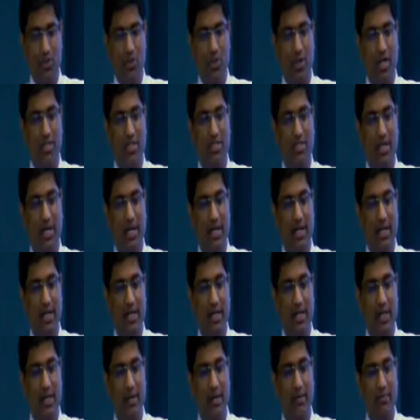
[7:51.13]
So I
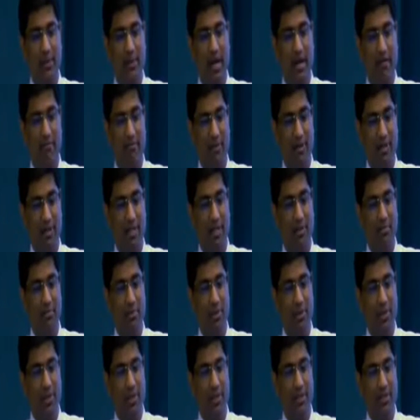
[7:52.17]
said African
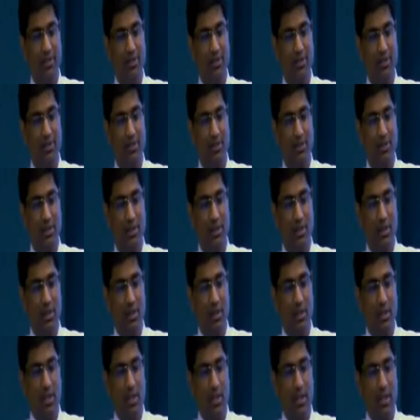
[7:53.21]
Americans
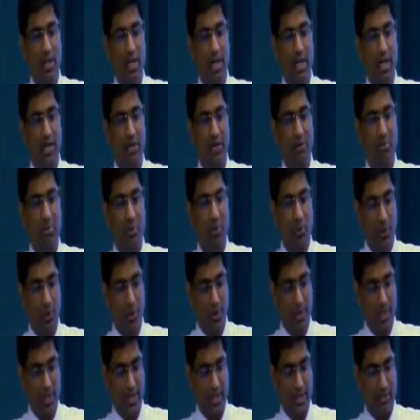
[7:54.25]
and
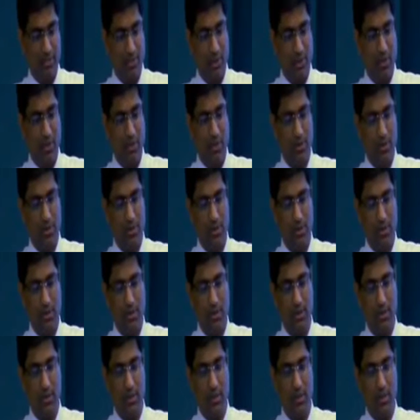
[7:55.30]
poor
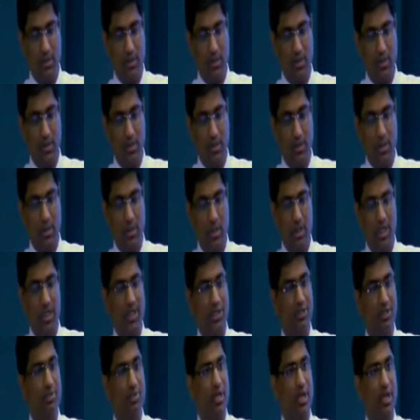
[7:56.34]
response
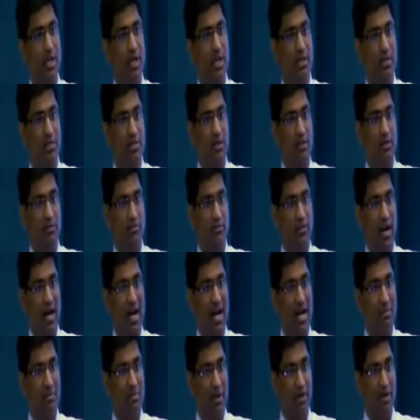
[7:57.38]
is because of
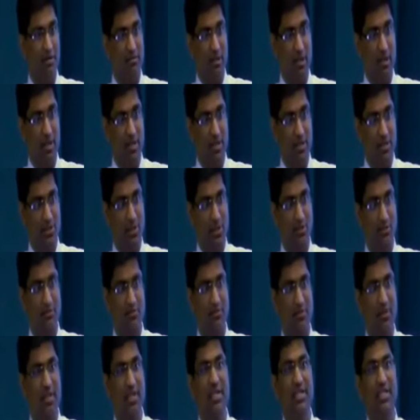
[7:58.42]
high prevalence
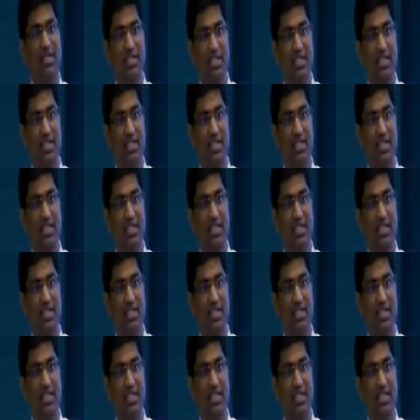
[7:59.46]
of